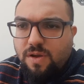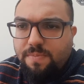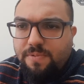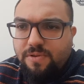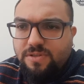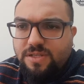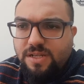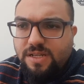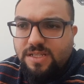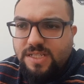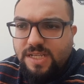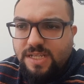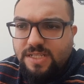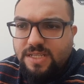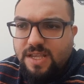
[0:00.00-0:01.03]

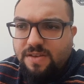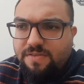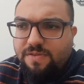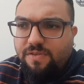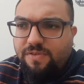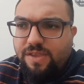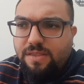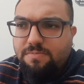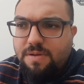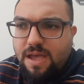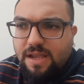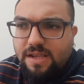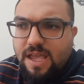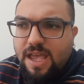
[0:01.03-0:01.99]
opportunities for feedback,